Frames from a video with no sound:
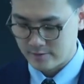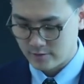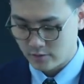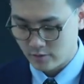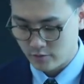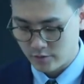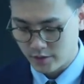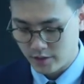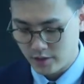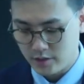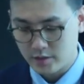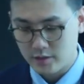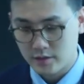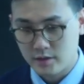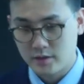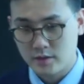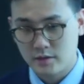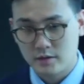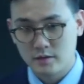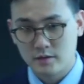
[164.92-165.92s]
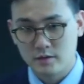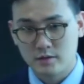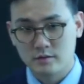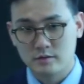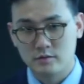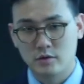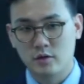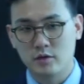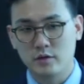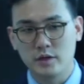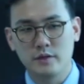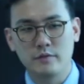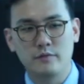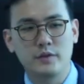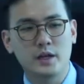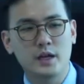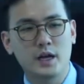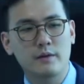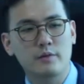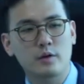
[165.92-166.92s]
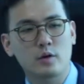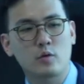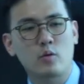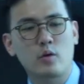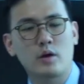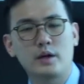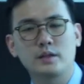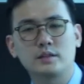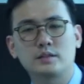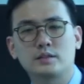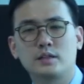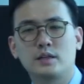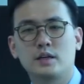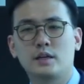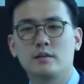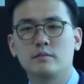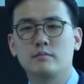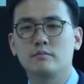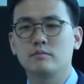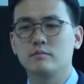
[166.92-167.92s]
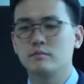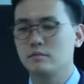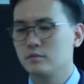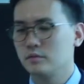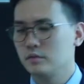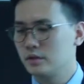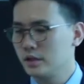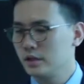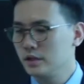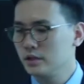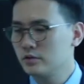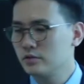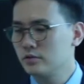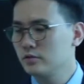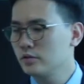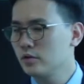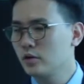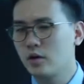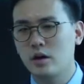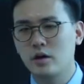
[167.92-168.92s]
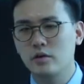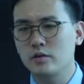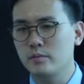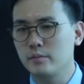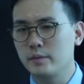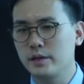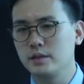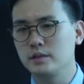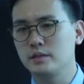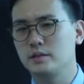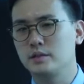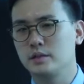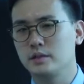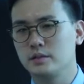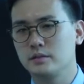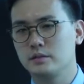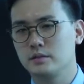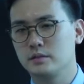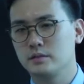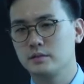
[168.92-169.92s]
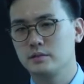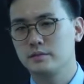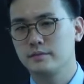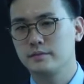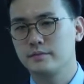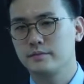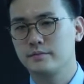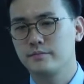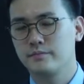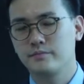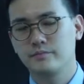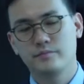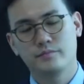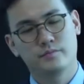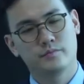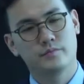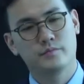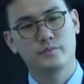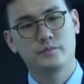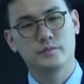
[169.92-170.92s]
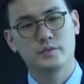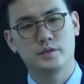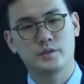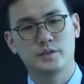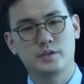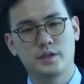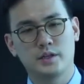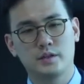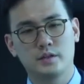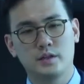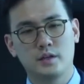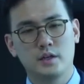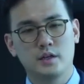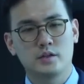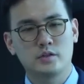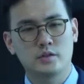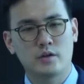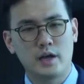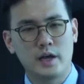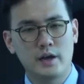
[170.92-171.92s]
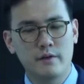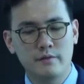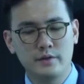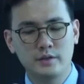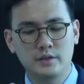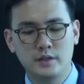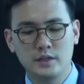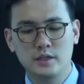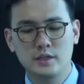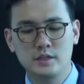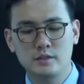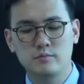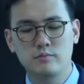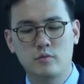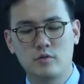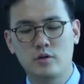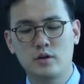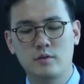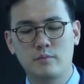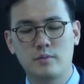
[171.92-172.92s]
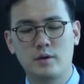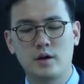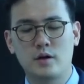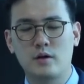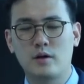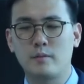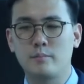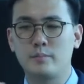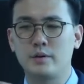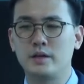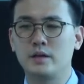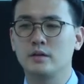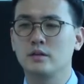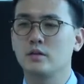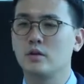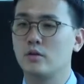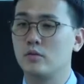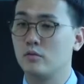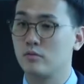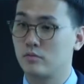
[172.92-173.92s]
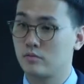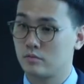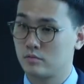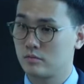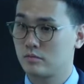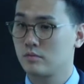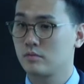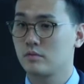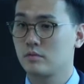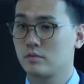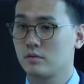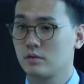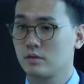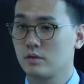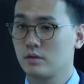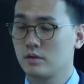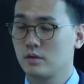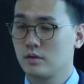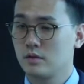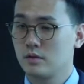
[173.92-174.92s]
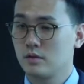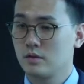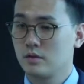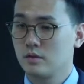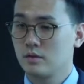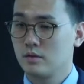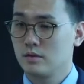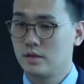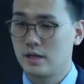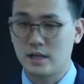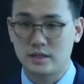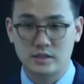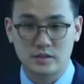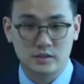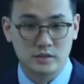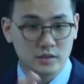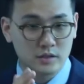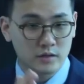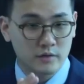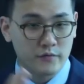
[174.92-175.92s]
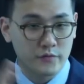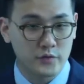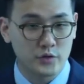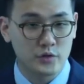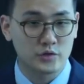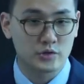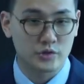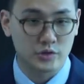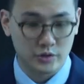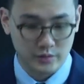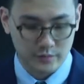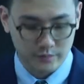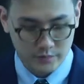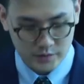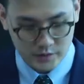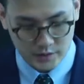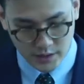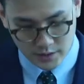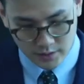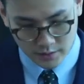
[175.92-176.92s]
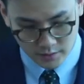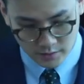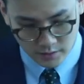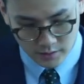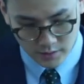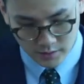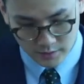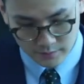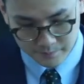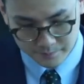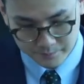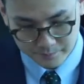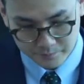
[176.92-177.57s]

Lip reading: Okay? So if they have a quiet time, they need to know how to meditate. Understand? So everything is more about being alone. That's the future. Second thing.